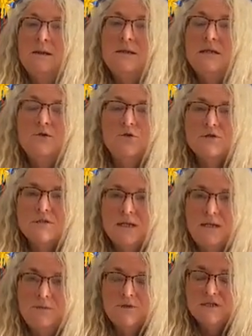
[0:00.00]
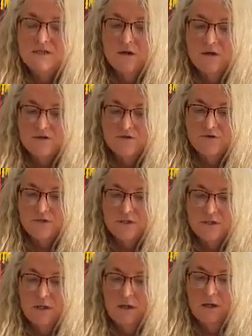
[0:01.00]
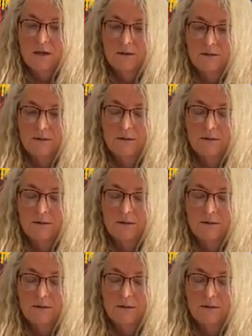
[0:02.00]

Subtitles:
did not seem disastrous to her.